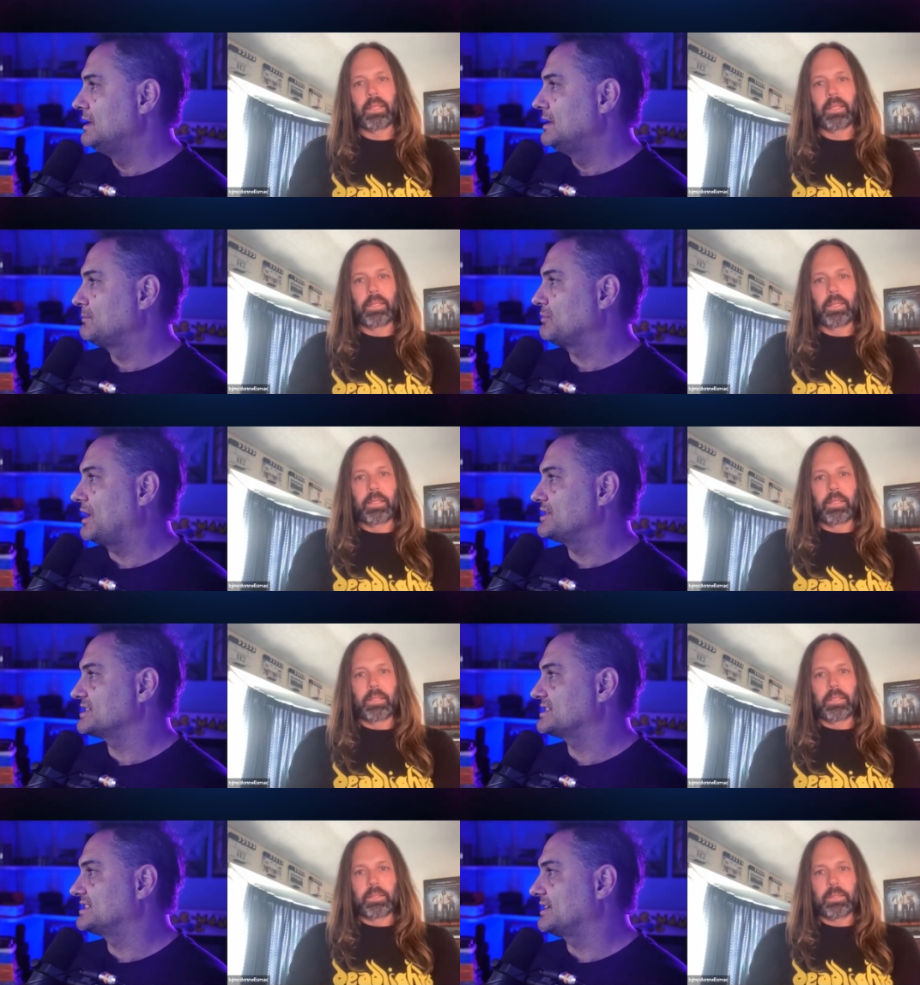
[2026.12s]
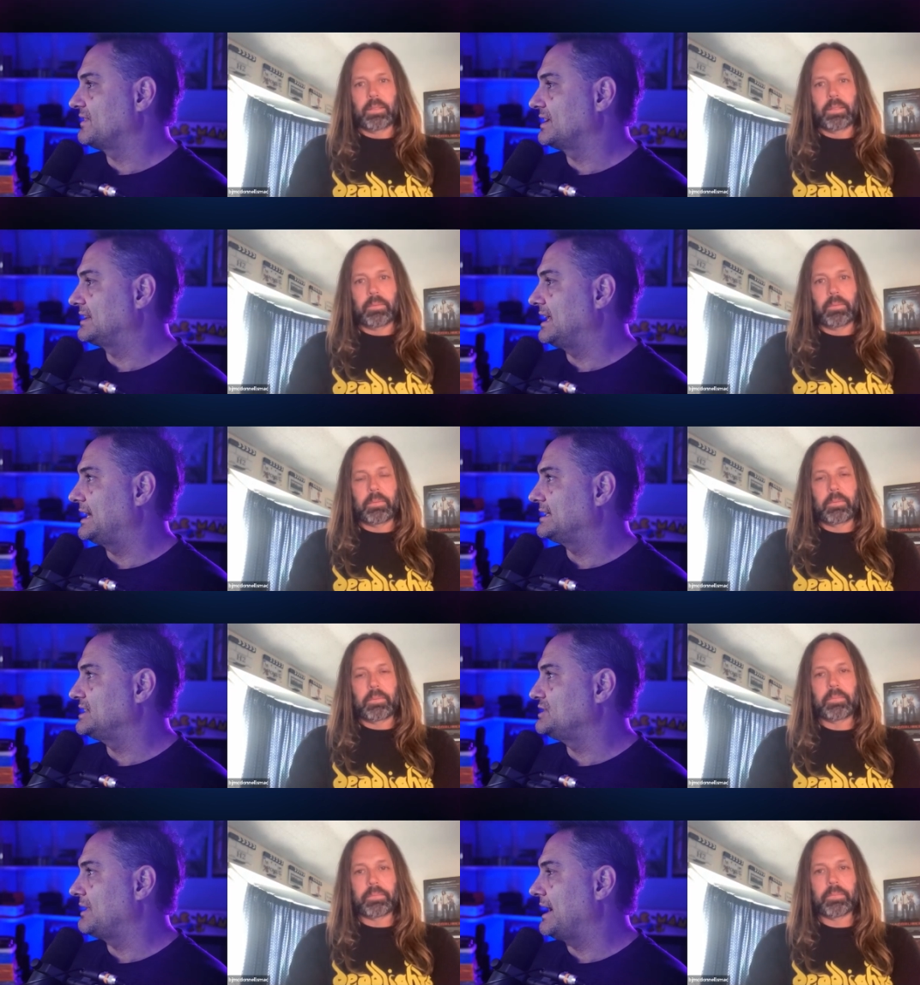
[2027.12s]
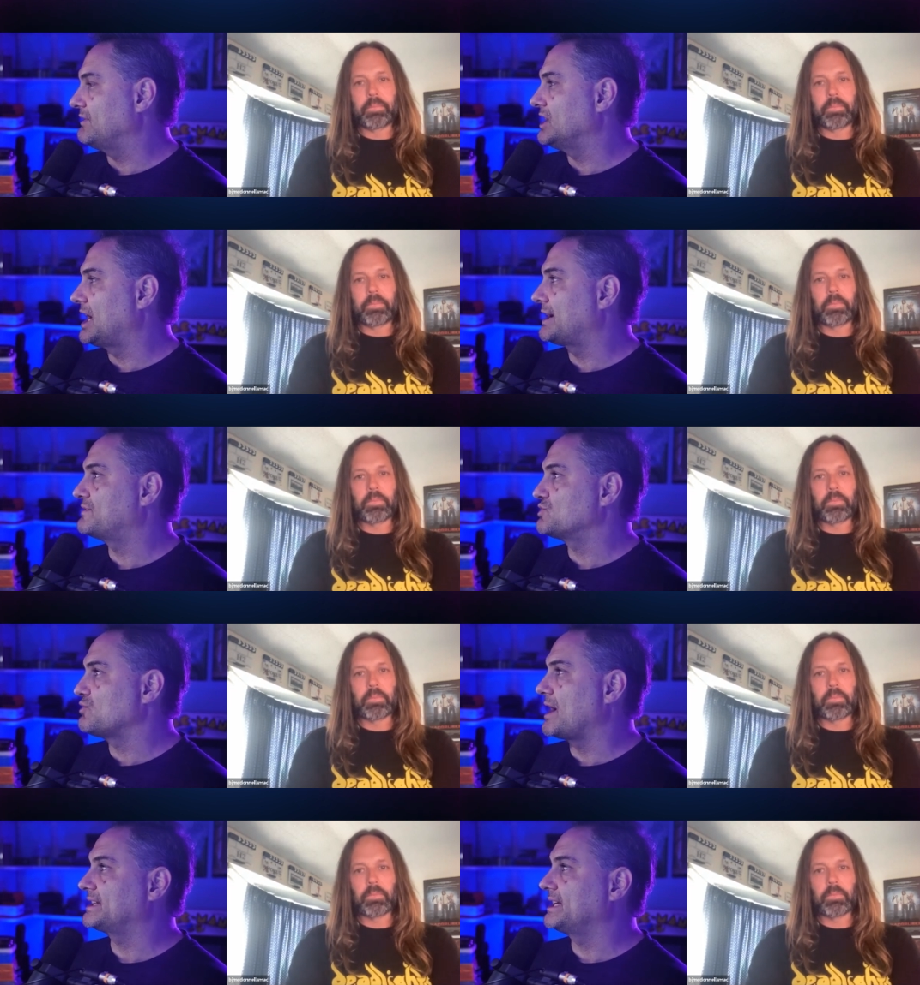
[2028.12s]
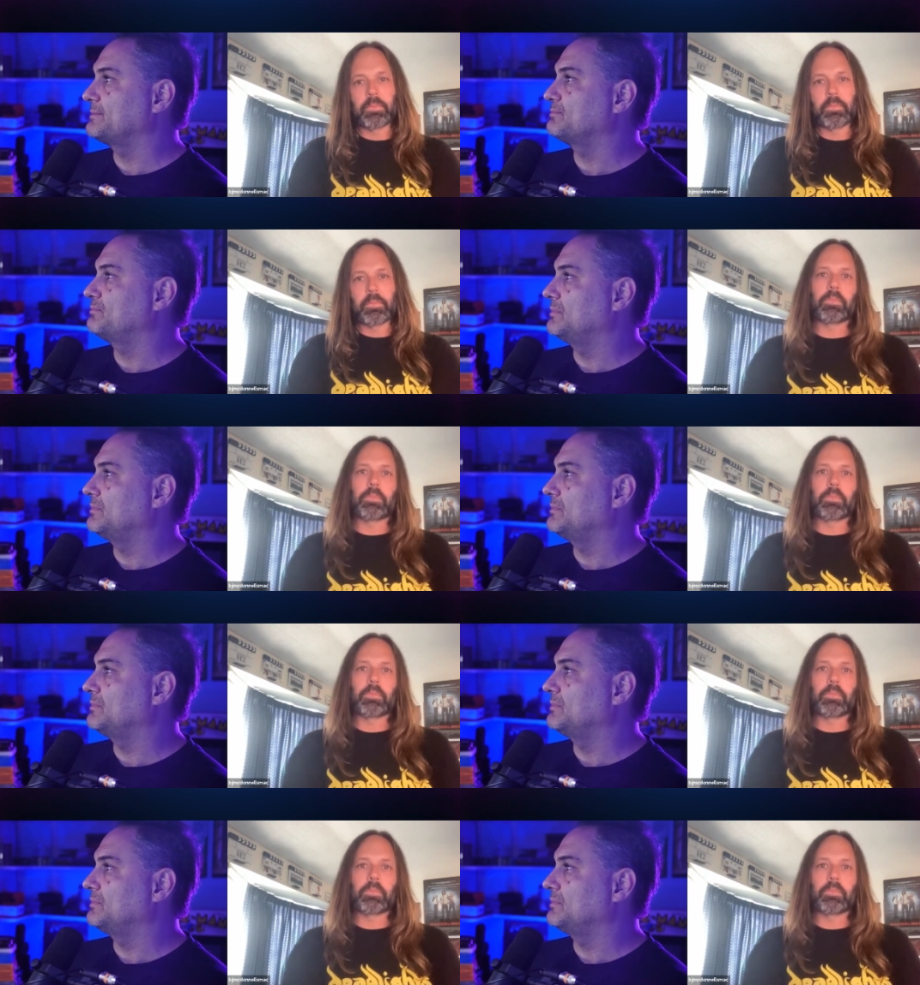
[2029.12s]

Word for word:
Speaker 1: projects and stuff like that. Did you have a lot of directing,